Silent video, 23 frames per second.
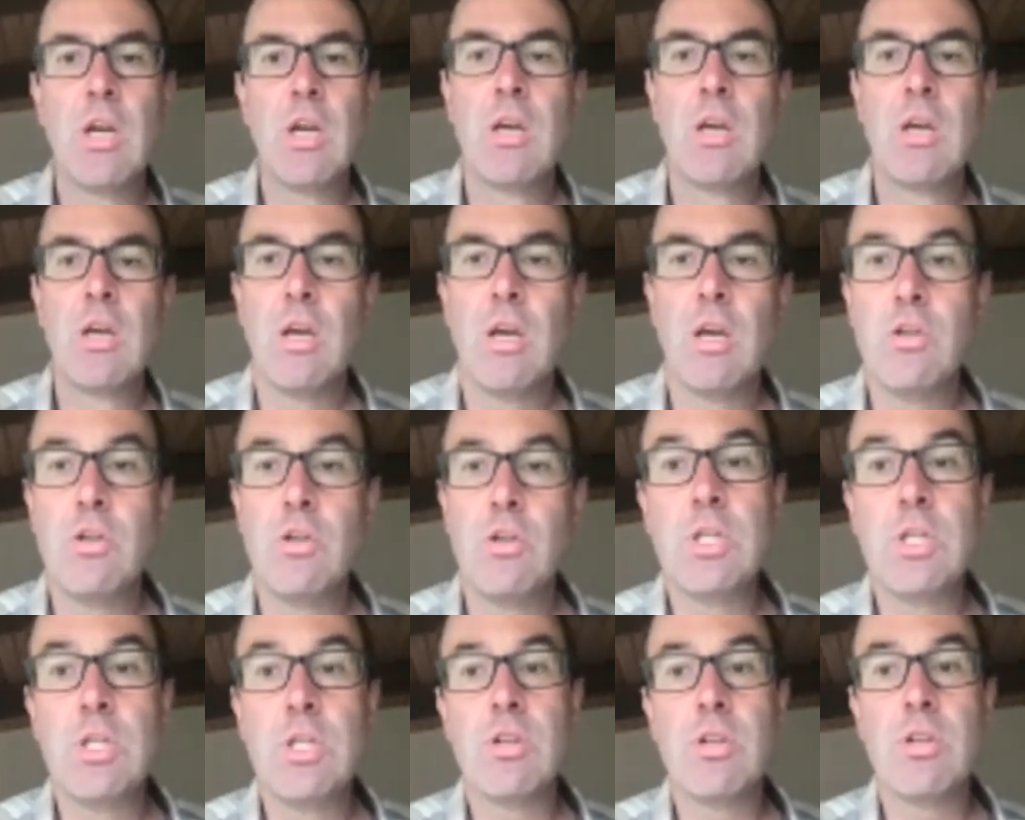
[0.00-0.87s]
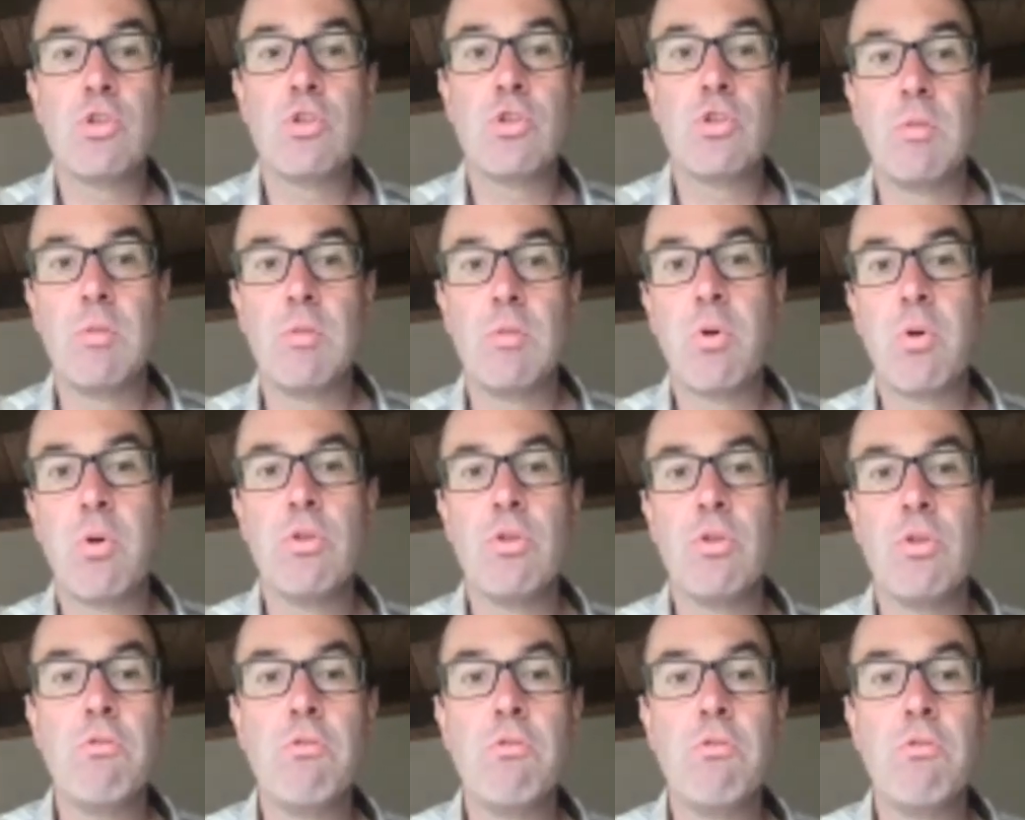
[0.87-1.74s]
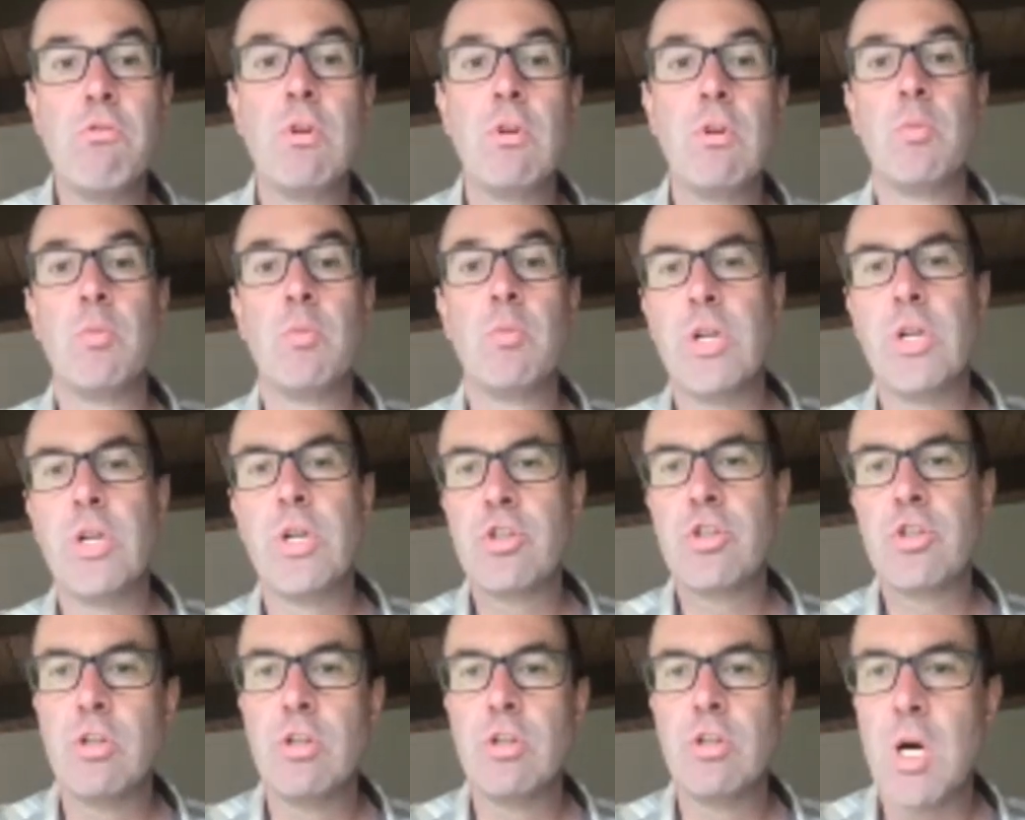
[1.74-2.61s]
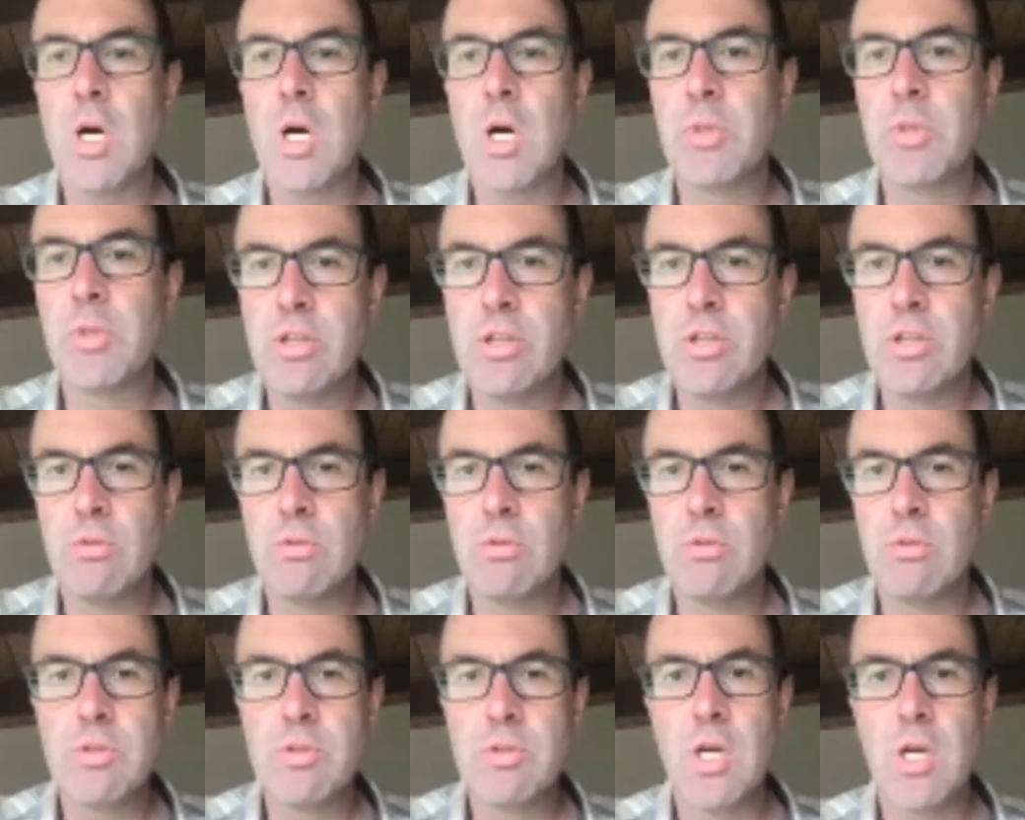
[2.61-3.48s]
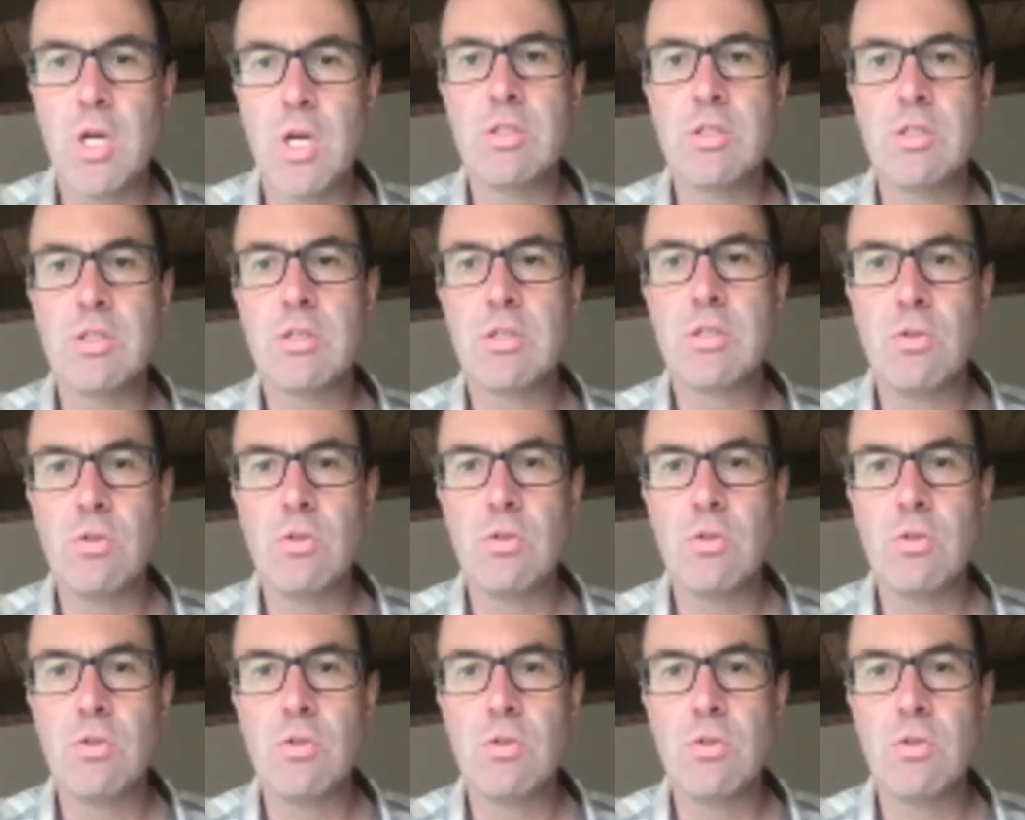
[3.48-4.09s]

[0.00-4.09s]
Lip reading: And doing so should improve the prediction of population responses to